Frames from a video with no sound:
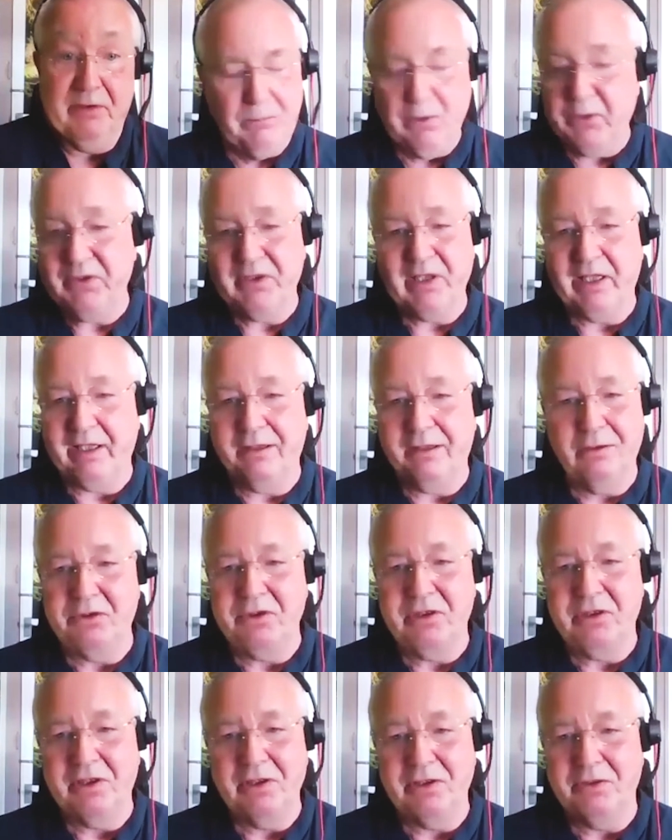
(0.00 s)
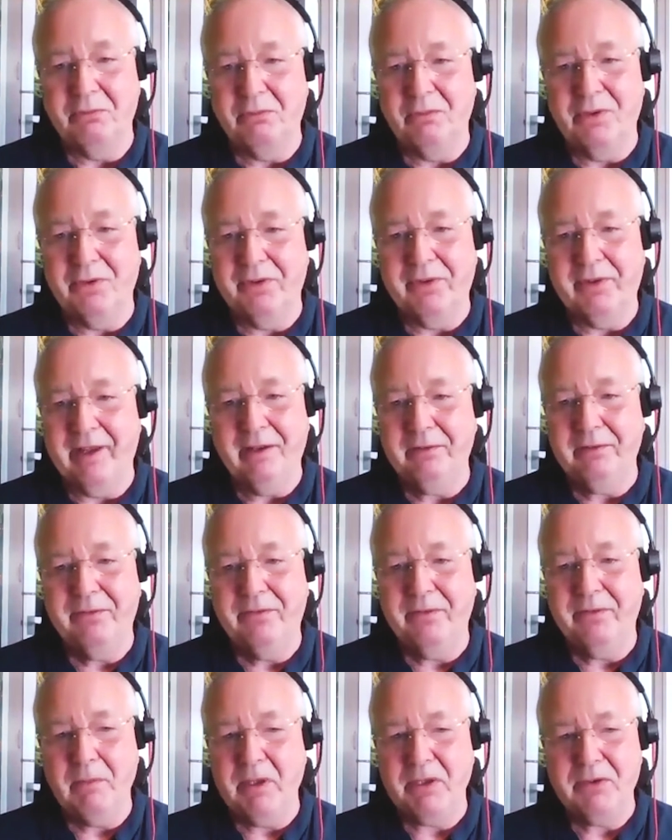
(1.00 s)
Modern day culture doesn't want that
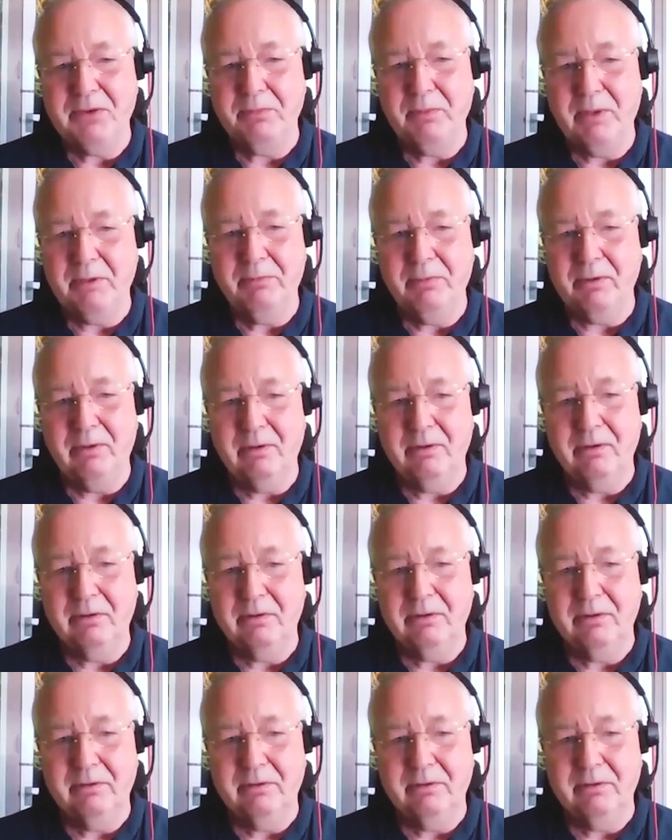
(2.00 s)
for most people.